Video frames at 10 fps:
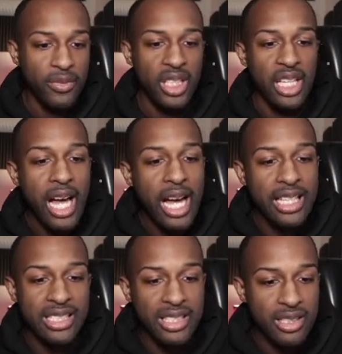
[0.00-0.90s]

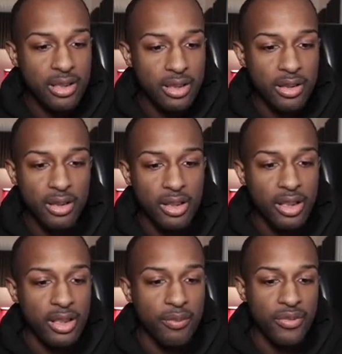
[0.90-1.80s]
Yes!
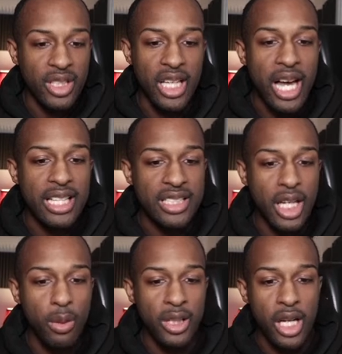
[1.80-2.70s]
Yes,
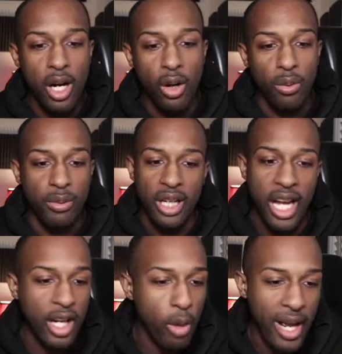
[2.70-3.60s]
there we go! I
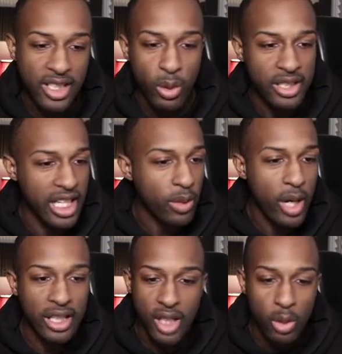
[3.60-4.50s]
ain't go back to a D
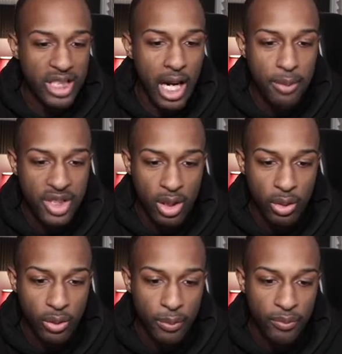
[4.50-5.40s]
rank no time
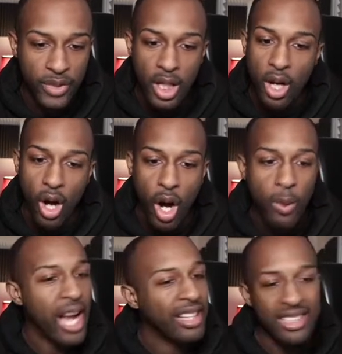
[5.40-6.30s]
soon.
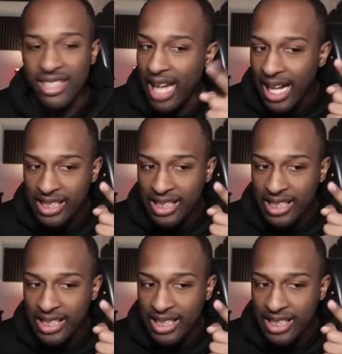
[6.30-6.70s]
Alright, next